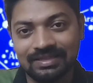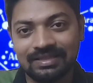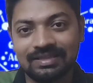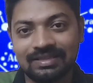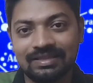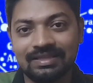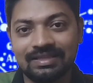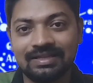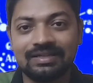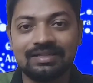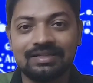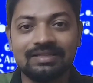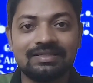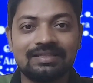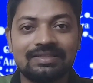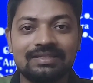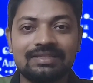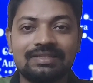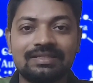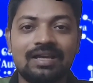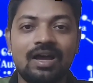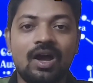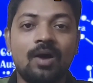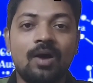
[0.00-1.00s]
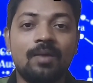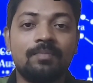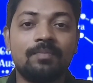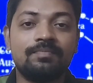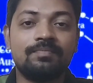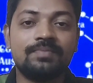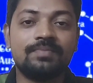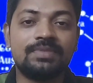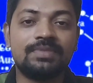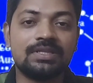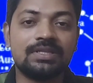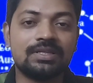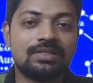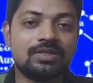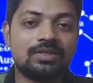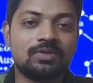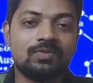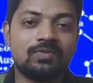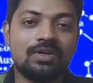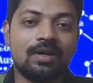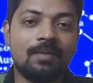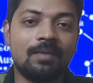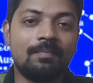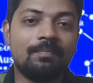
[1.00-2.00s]
that is
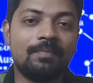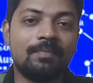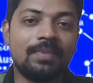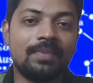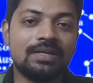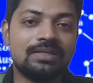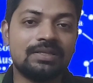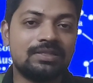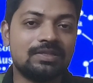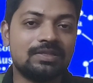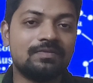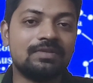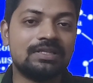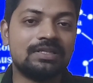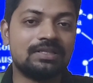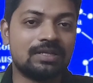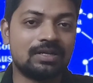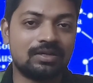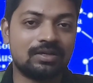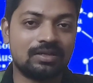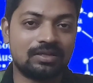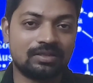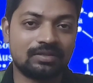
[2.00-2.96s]
obsessive-compulsive disorder.